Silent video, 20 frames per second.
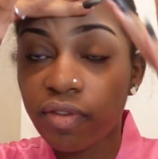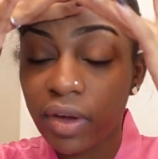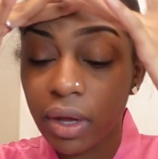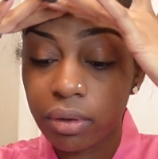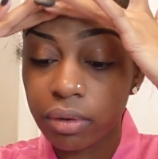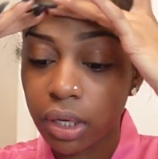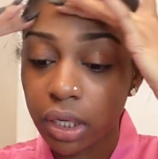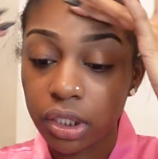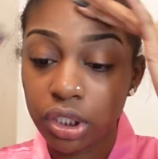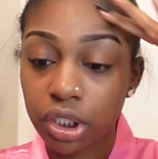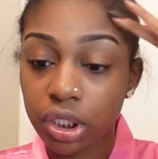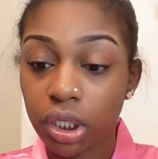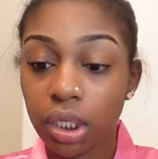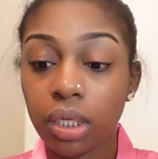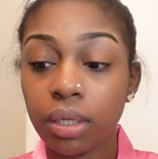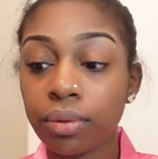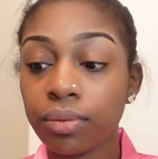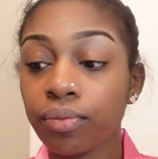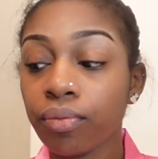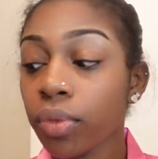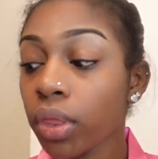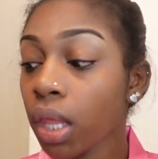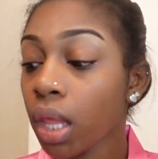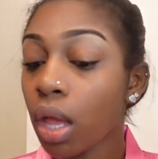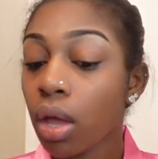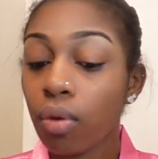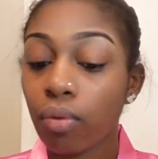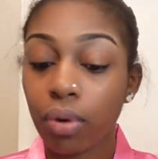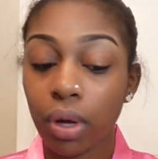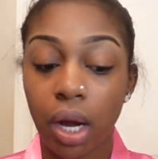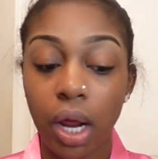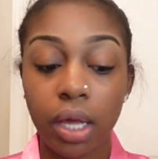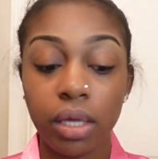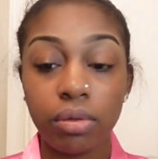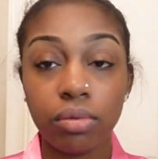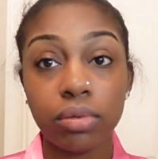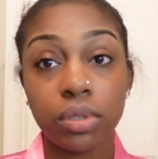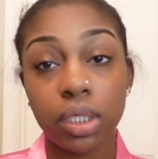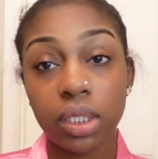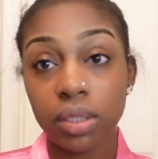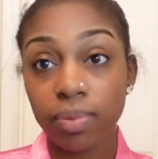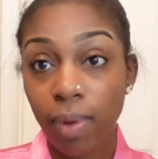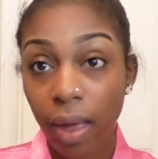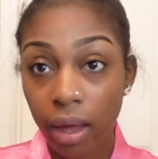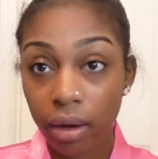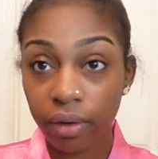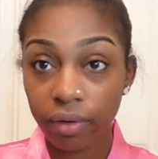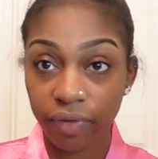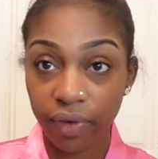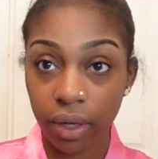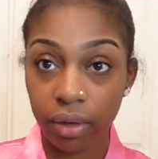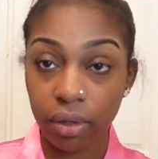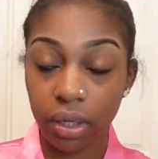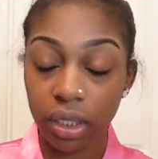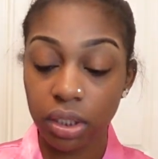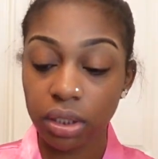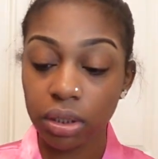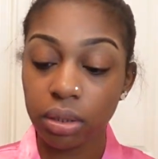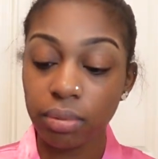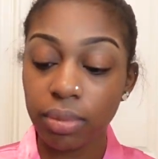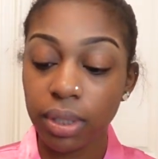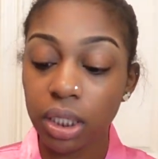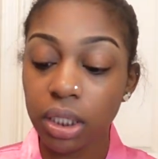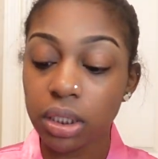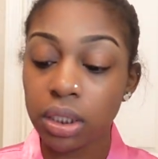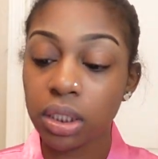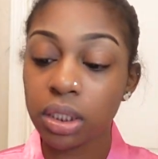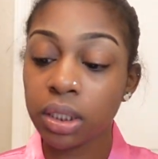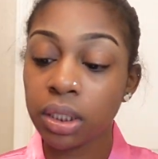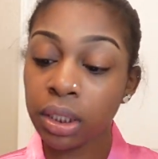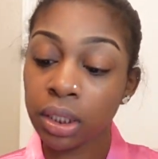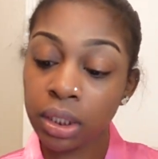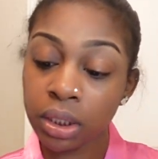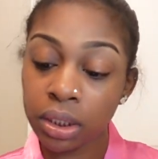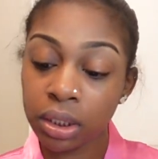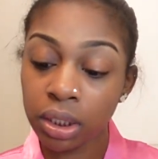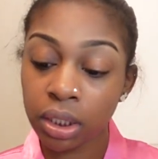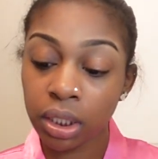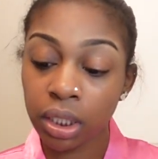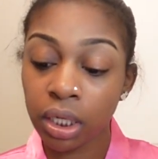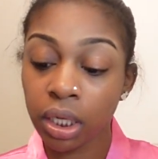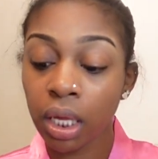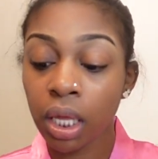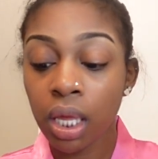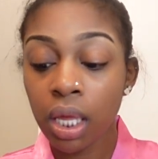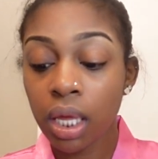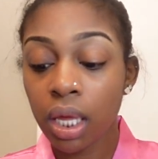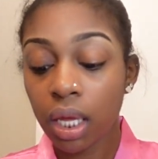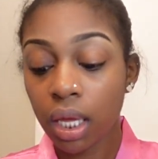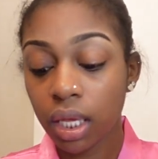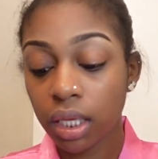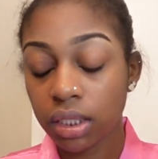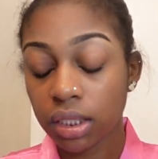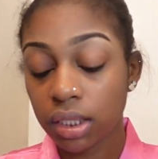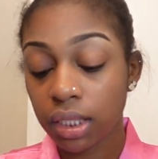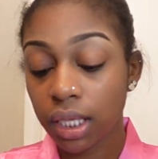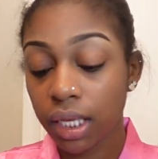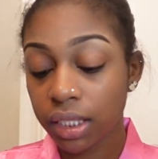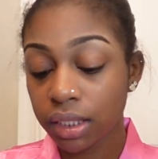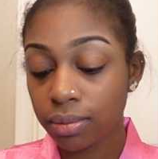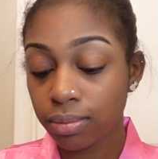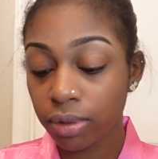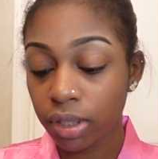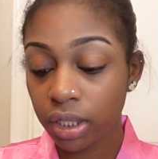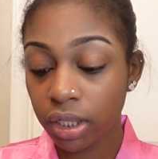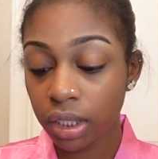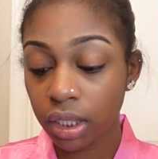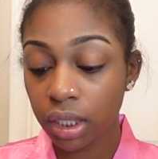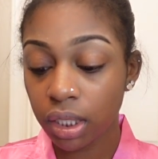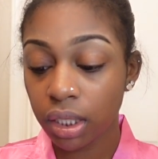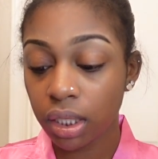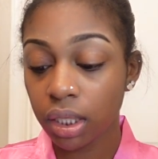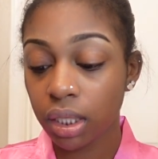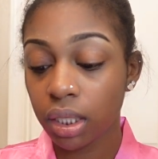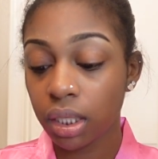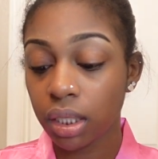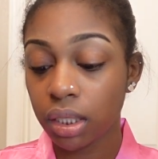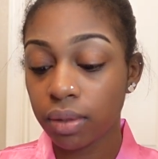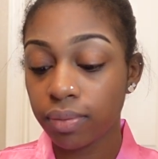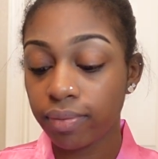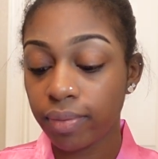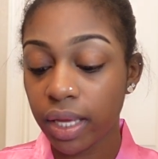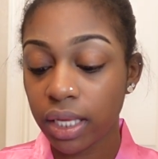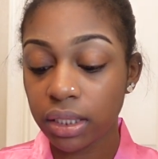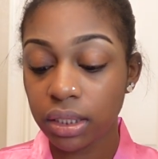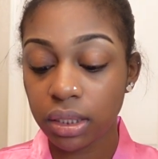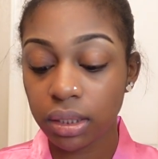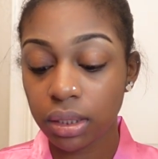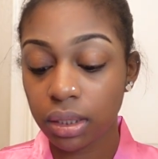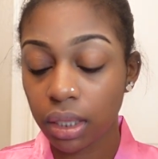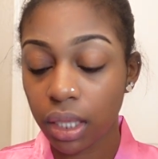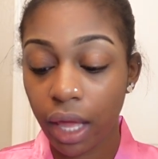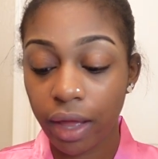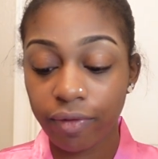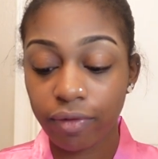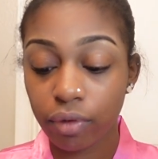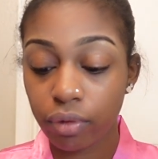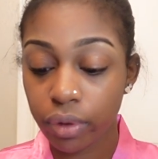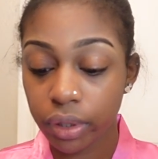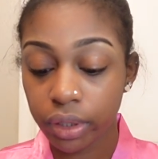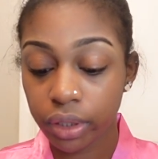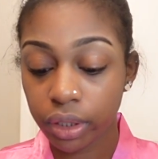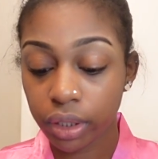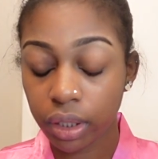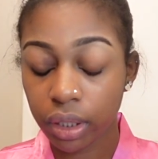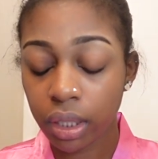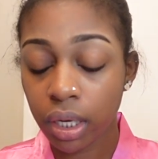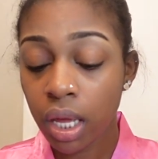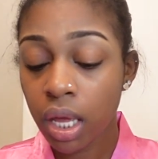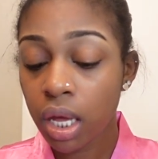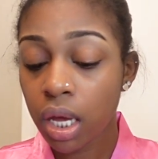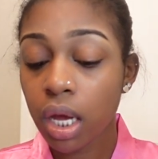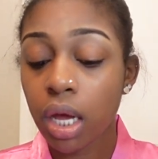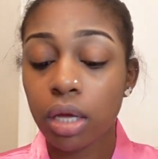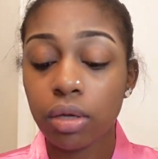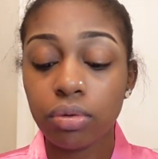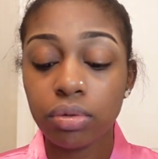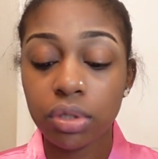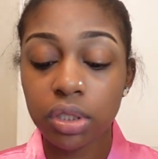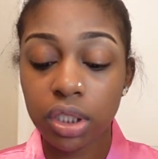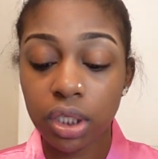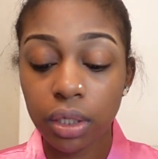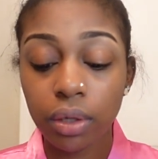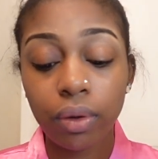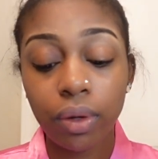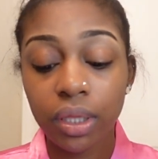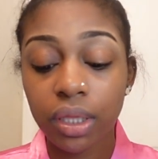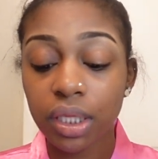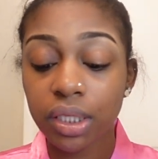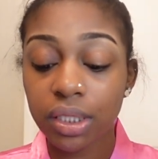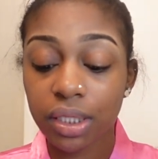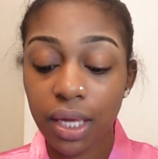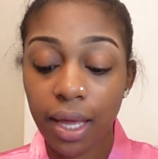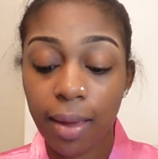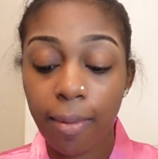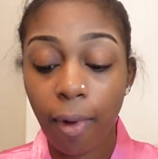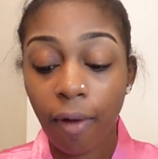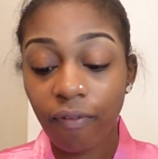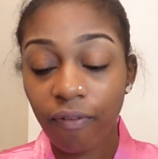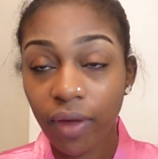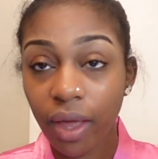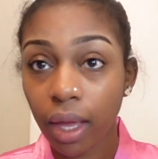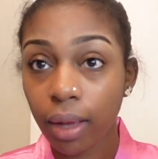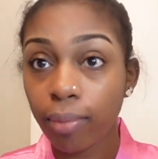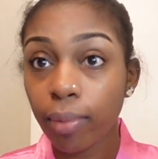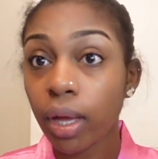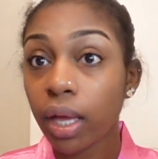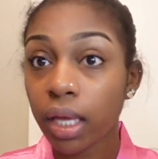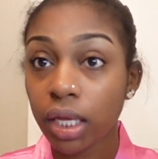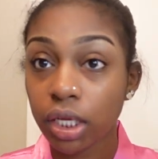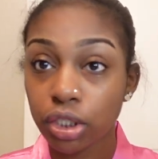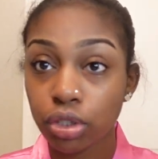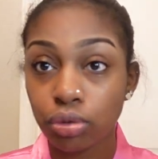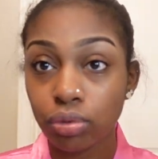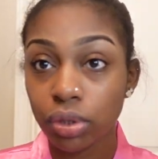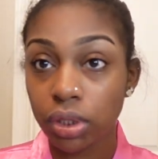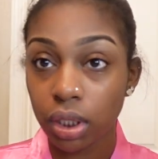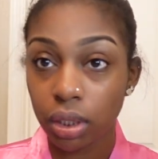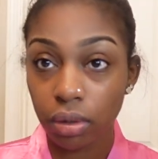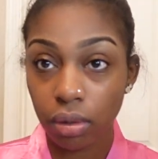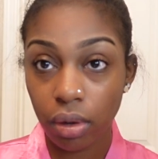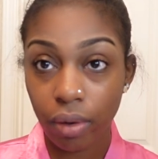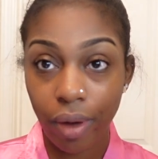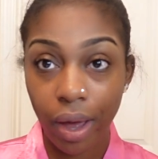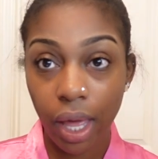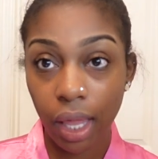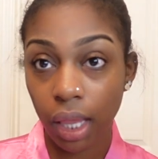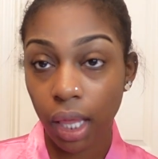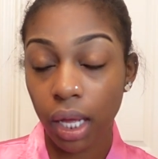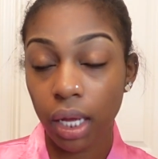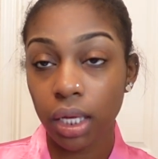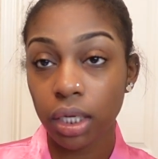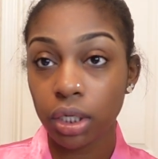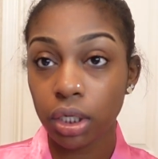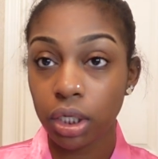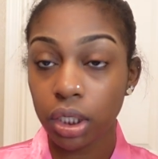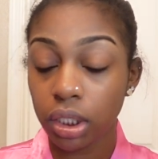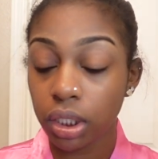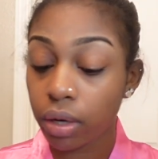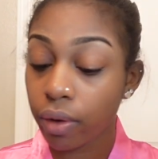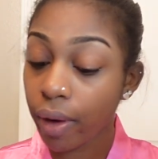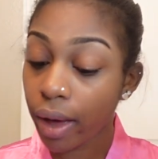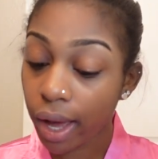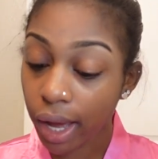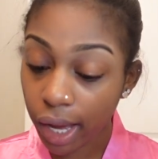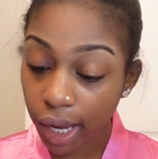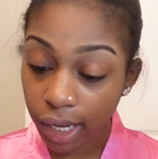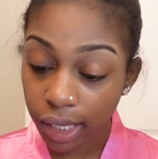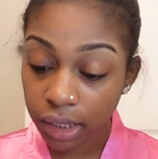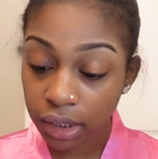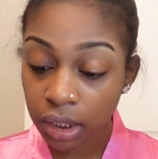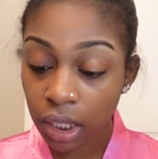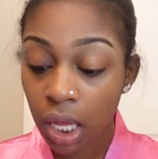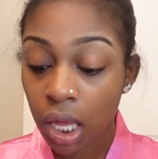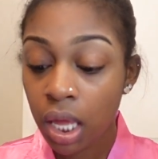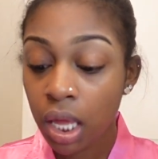foundation what i use is powder foundation because it's easier it's less blending it makes life quicker and you still get the same effect because you still gonna highlight underneath your eyes